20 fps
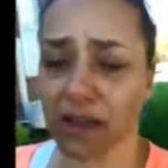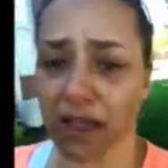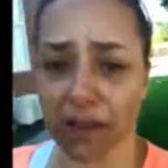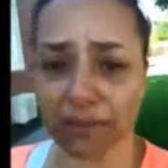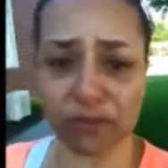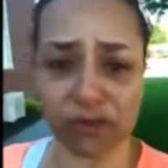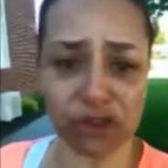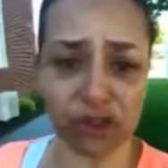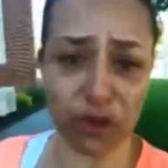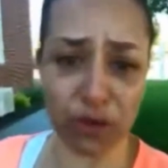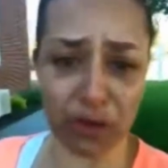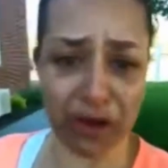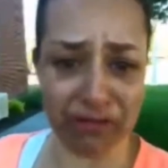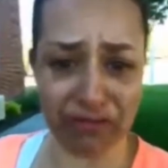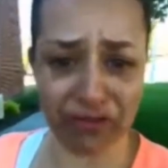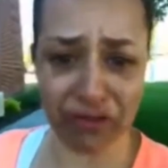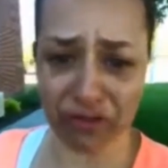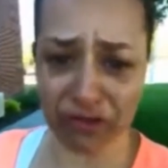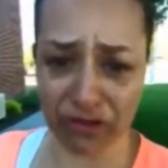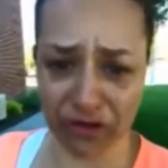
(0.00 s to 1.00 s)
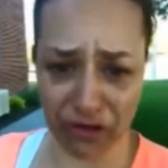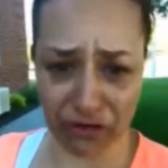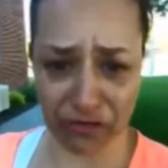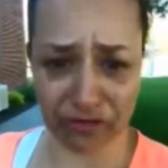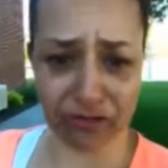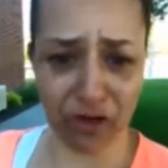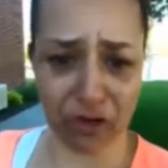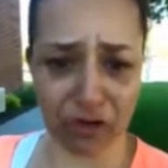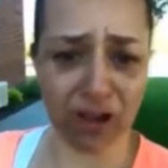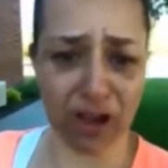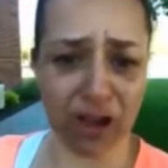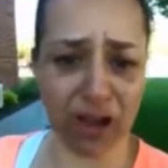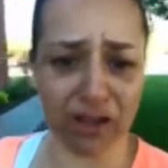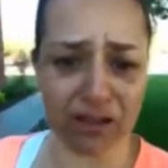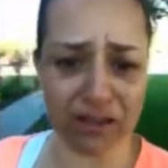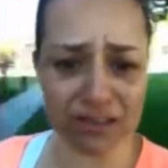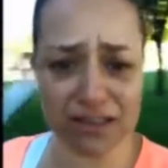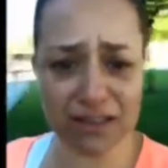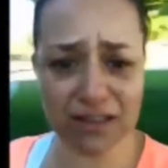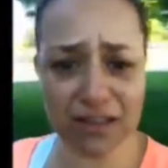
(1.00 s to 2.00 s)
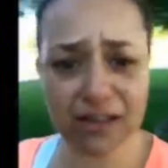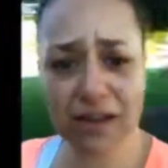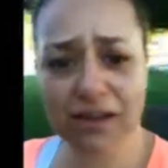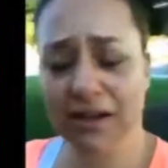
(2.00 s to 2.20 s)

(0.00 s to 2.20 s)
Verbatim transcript: I'm so grateful for your phone calls.